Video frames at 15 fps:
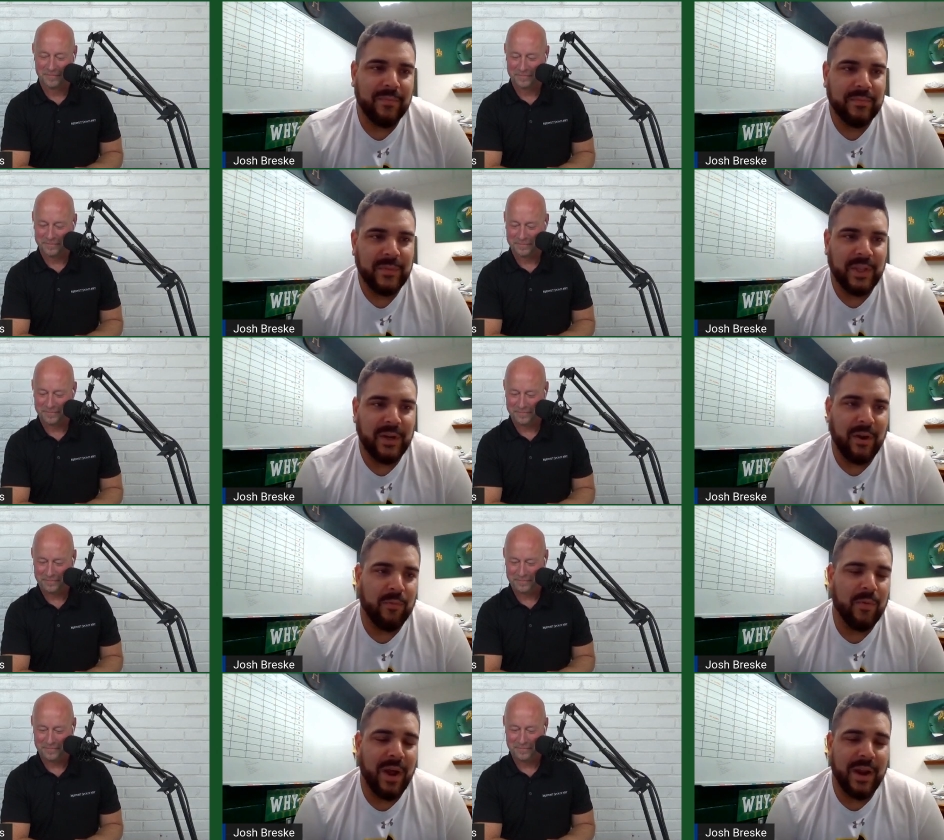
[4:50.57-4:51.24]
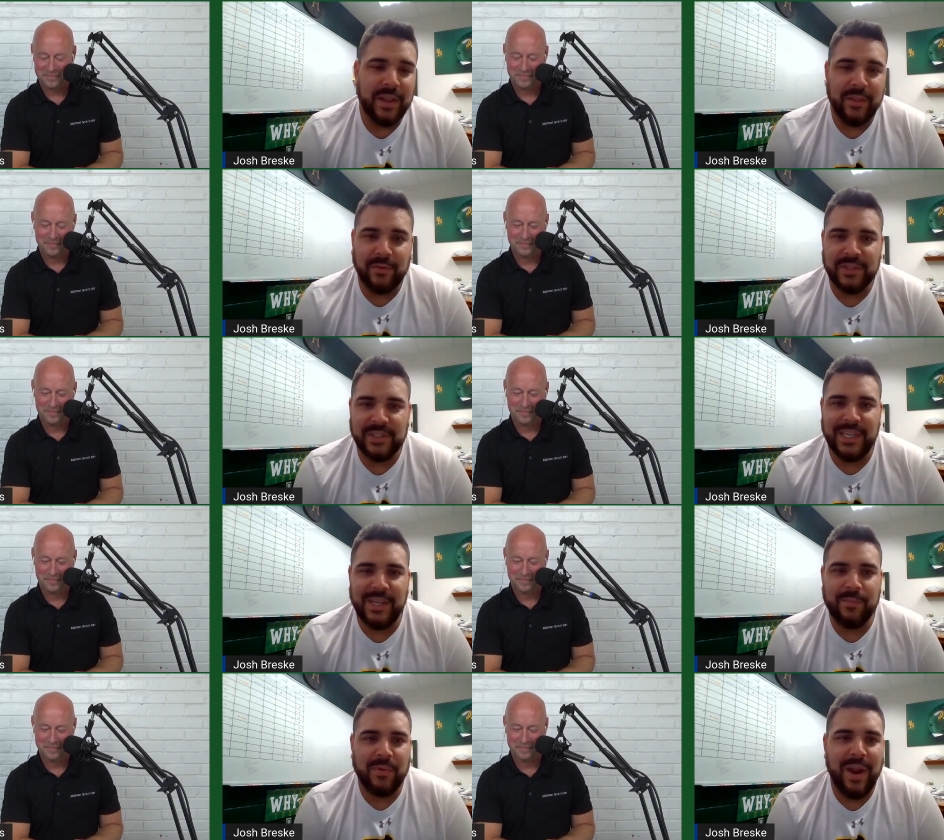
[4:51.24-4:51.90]
Speaker 1: you know, running those
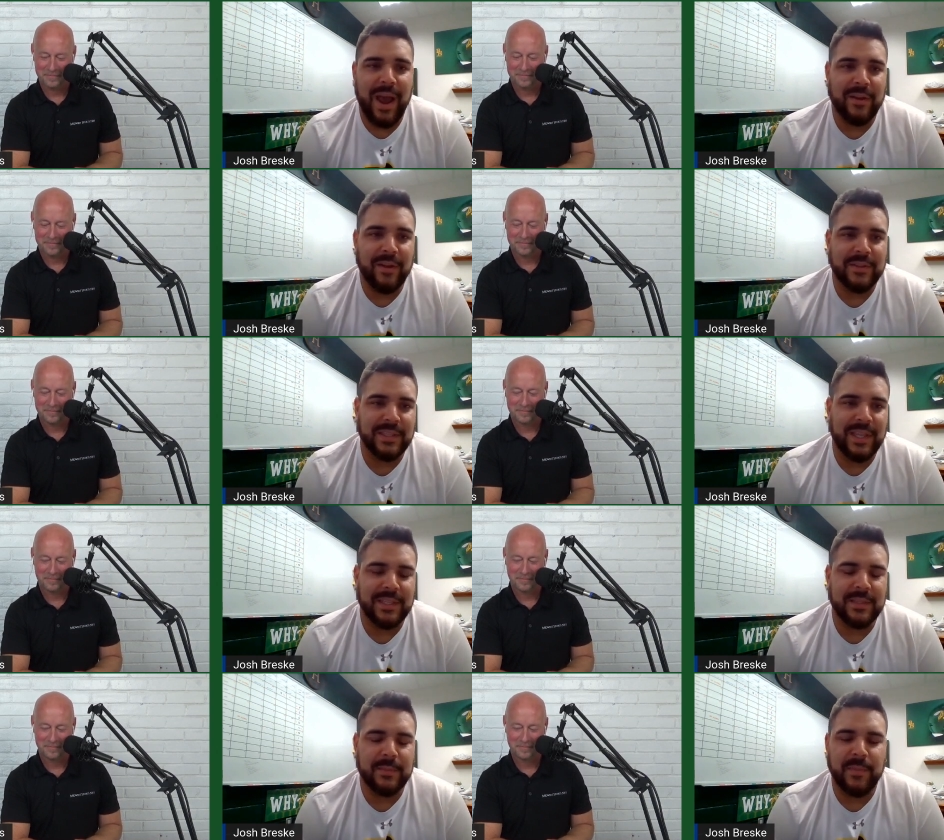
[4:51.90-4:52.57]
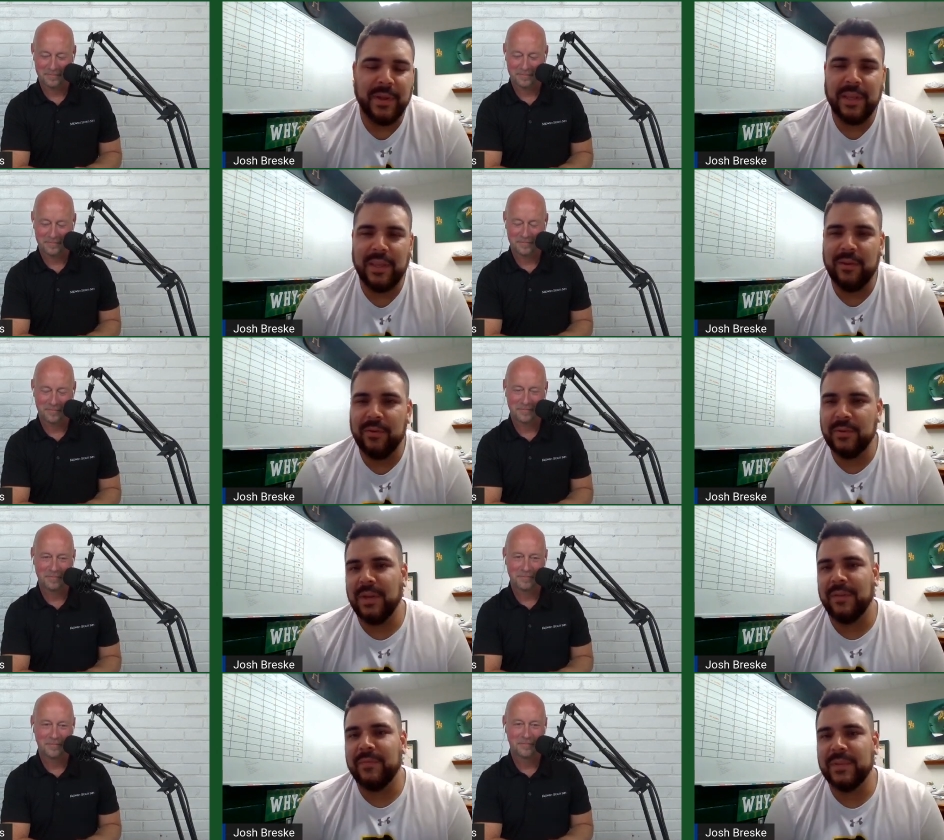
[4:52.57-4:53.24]
deep routes. And that's been a
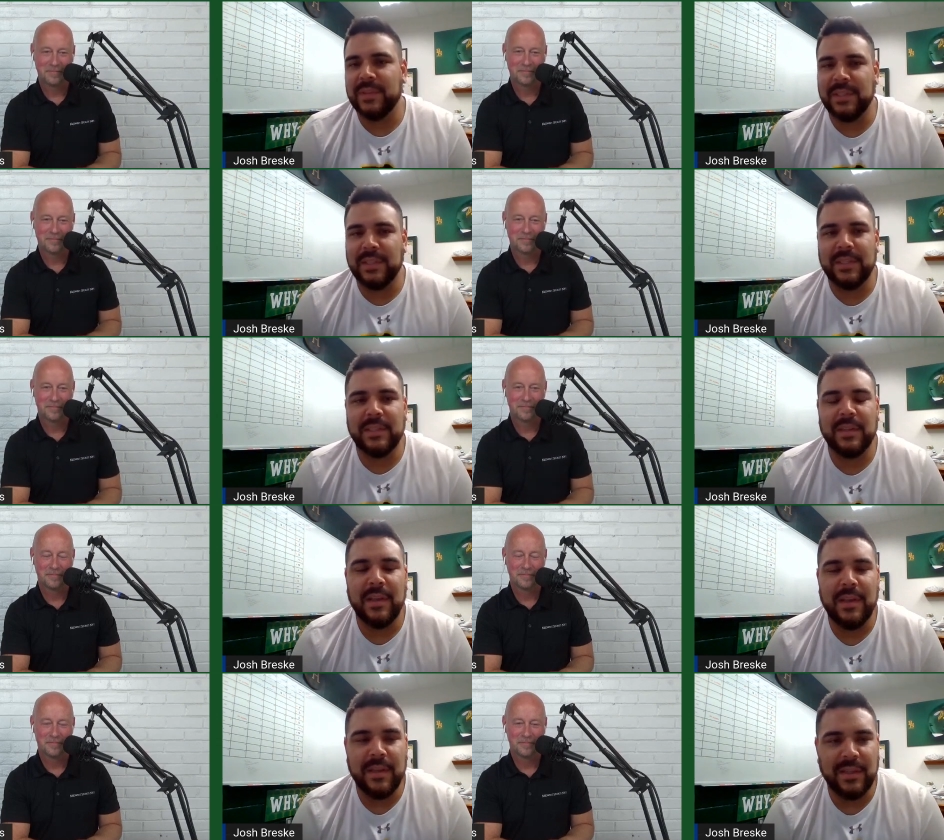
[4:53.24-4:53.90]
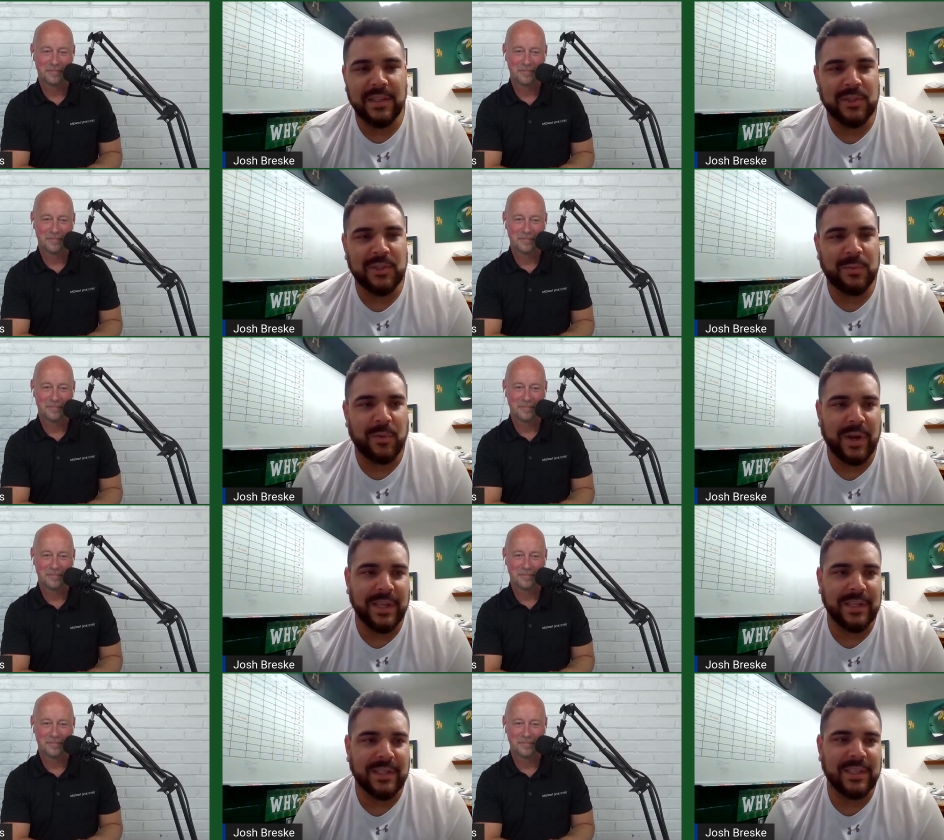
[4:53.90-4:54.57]
huge emphasis this
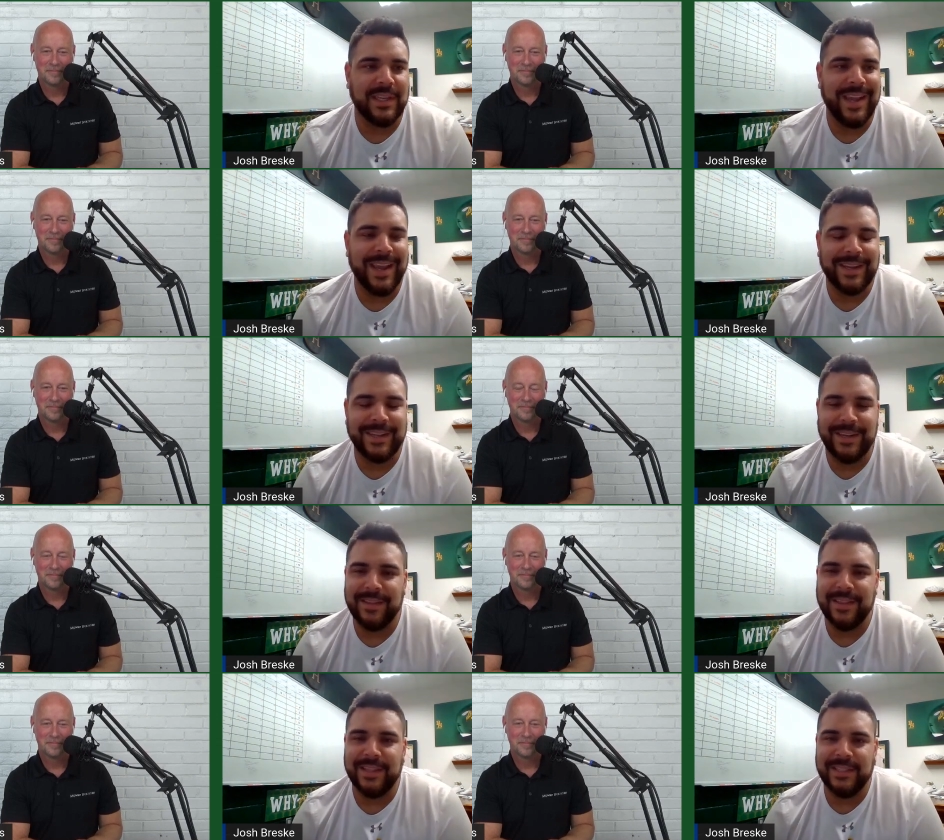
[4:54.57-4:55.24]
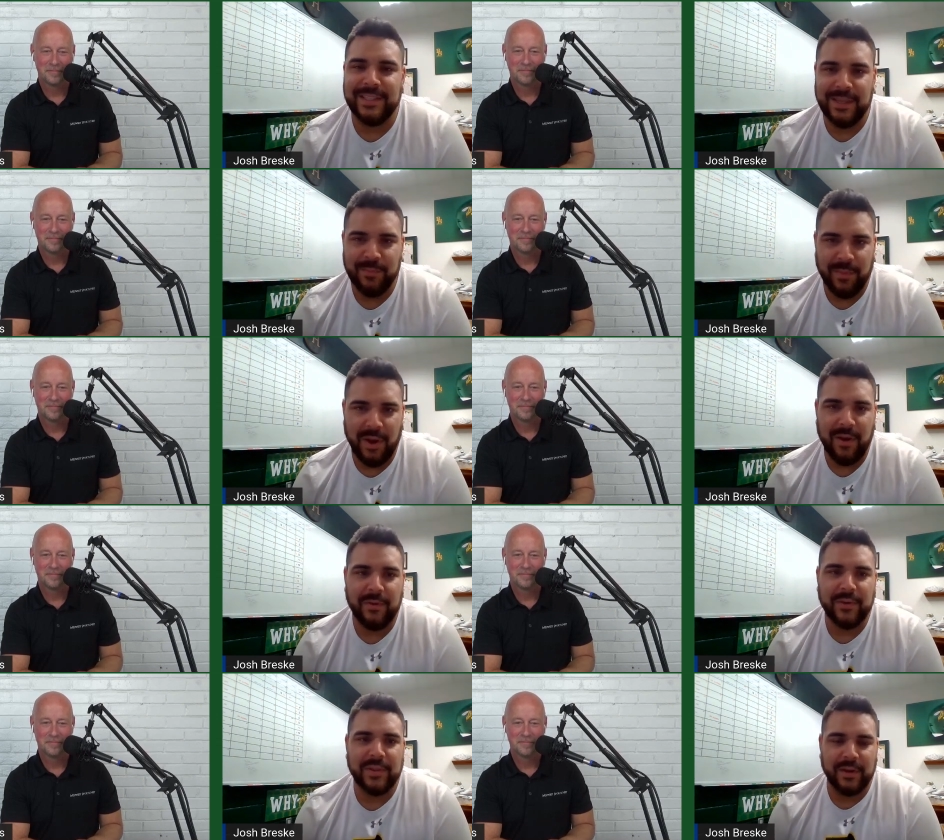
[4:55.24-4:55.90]
spring, is connecting on the deep
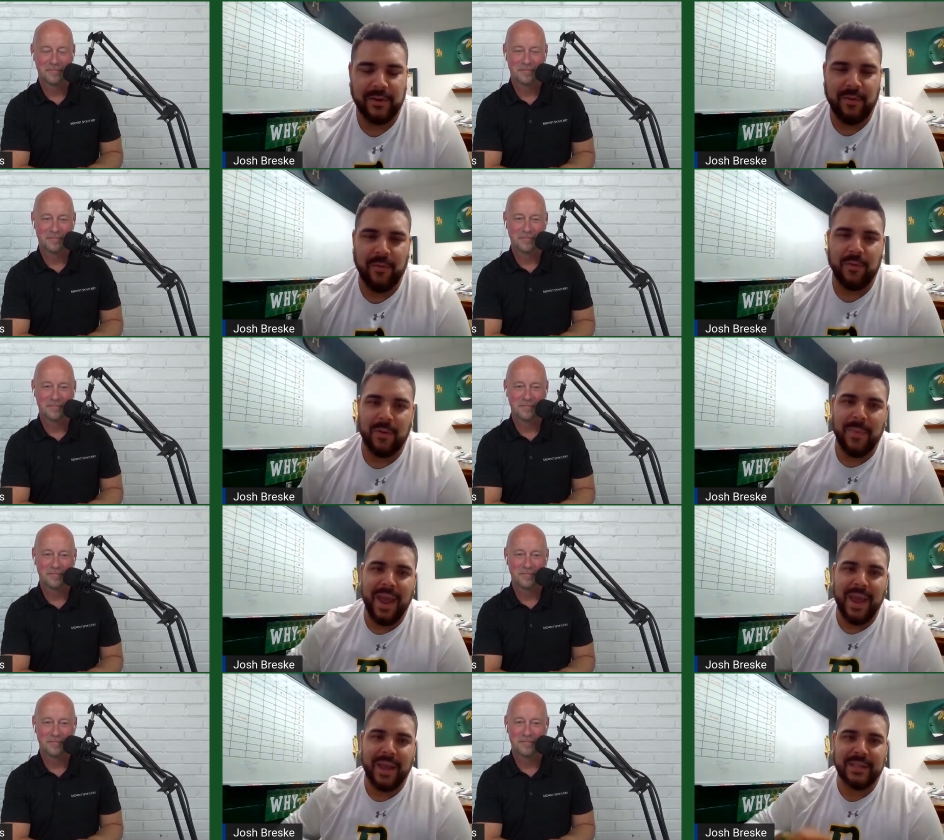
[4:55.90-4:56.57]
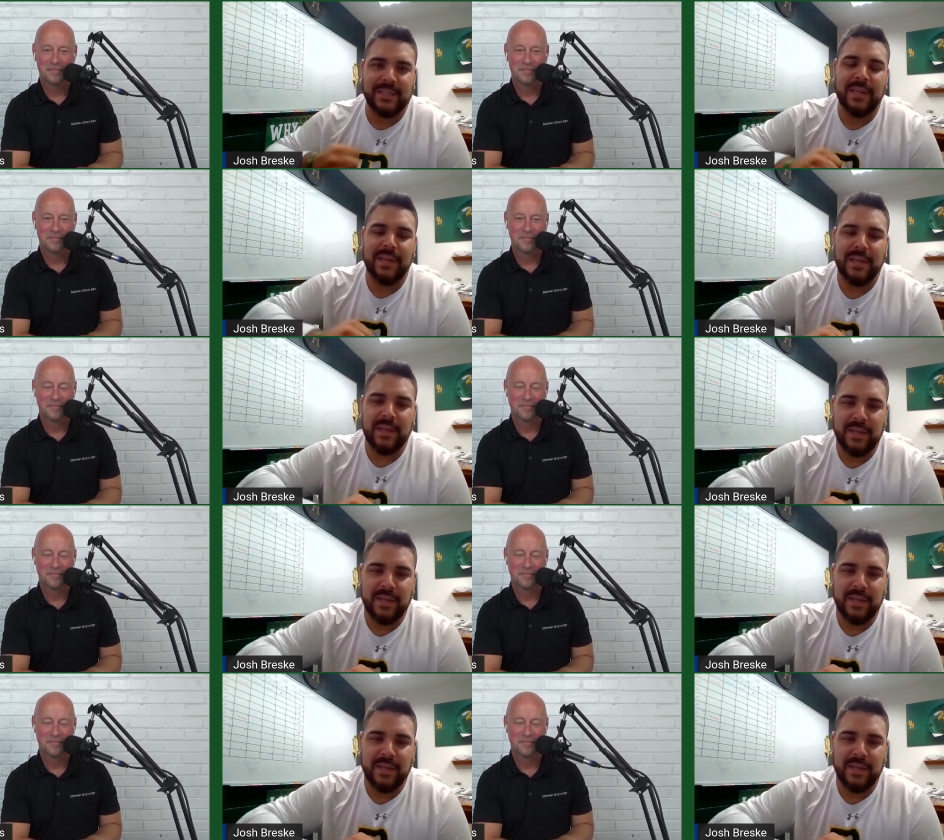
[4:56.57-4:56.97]
ball with our quarterbacks,